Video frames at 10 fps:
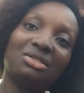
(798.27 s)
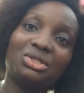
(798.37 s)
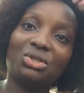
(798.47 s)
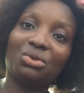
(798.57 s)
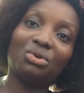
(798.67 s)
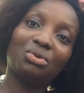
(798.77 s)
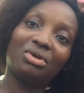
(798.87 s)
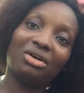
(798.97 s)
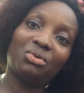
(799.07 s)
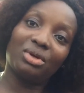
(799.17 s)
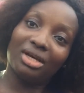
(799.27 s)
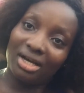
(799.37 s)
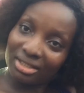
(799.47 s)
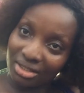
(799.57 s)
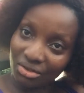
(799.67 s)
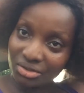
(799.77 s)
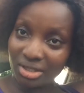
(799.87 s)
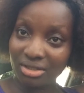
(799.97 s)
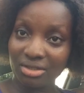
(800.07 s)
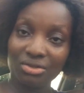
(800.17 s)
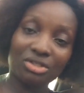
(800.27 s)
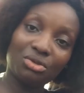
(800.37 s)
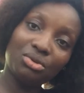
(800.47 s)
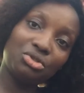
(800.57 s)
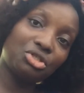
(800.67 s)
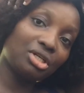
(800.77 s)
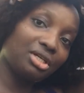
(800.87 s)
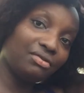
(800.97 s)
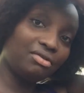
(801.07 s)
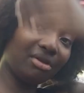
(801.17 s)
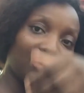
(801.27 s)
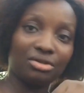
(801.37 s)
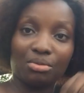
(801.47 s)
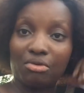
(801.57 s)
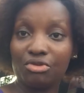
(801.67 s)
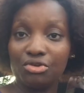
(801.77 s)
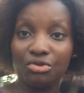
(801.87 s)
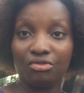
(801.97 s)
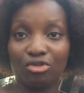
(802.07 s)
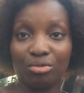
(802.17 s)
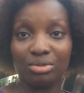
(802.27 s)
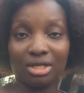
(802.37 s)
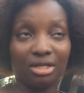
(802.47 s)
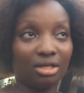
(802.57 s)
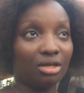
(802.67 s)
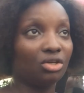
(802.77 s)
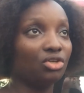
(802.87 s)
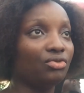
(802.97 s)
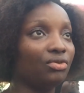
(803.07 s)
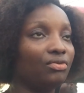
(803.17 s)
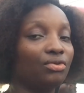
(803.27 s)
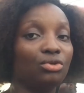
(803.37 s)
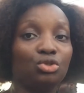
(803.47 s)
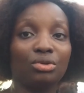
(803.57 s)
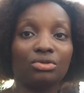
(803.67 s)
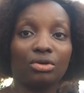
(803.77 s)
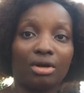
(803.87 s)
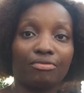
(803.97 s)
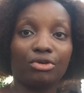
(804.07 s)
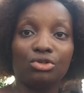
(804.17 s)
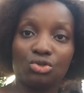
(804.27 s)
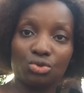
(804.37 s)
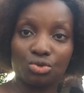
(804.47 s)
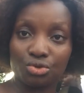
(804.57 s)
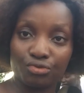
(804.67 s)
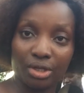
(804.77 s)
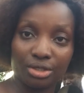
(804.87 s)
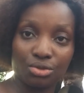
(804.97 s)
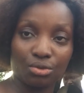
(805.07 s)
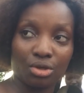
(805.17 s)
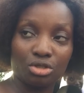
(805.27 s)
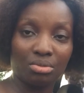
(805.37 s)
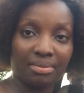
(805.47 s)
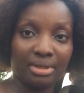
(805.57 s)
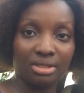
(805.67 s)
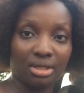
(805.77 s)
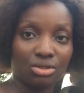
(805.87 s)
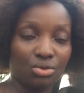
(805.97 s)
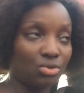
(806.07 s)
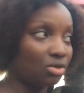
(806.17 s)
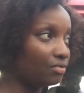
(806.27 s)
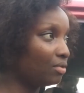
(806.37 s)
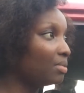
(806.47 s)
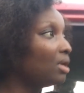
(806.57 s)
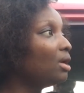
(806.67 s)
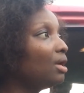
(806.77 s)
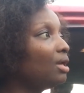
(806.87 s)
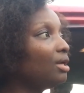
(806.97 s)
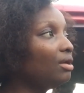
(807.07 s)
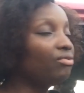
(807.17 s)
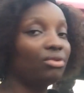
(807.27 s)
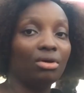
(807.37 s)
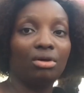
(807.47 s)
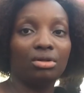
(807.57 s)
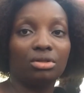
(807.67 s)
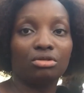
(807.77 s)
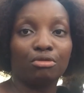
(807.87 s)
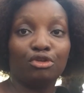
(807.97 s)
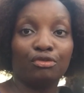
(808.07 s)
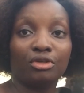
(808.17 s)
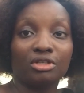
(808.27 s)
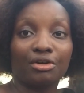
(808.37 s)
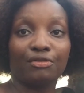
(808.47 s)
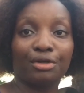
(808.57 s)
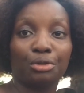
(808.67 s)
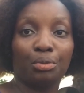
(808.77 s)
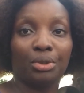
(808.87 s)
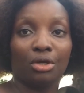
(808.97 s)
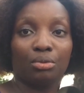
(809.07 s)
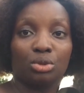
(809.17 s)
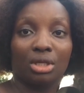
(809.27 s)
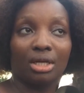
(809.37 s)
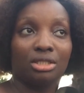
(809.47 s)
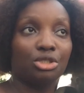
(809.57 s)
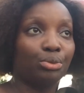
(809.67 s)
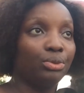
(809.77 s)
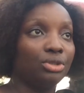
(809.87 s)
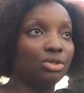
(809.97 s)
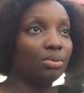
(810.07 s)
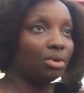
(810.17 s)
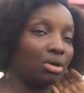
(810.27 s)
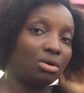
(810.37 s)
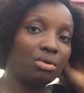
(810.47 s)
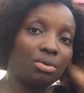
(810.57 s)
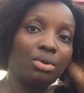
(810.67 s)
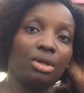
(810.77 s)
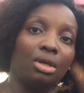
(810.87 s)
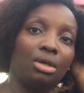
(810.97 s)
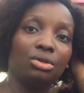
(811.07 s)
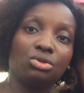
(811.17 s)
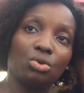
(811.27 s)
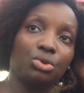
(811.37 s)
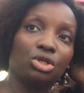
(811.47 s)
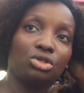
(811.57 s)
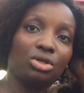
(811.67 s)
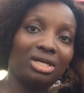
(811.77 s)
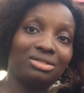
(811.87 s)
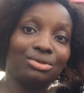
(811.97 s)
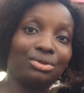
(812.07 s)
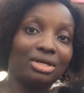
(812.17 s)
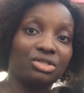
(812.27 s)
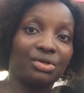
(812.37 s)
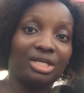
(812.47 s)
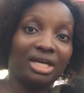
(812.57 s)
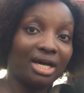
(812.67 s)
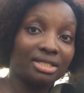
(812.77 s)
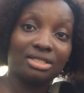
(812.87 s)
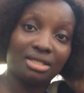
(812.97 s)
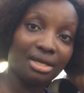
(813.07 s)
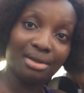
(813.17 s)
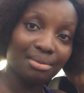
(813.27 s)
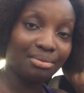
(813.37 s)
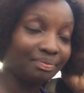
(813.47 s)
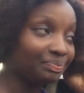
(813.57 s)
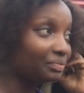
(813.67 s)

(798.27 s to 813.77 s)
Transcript: So we are at Anointed Tailors. They want to check if some of the uniforms that they ordered for dress of Christ, for their school, because Mama makes their school uniform. If some of the uniforms are ready for them to pick up, so they can distribute it tomorrow. So we just went and Nona has already asked them.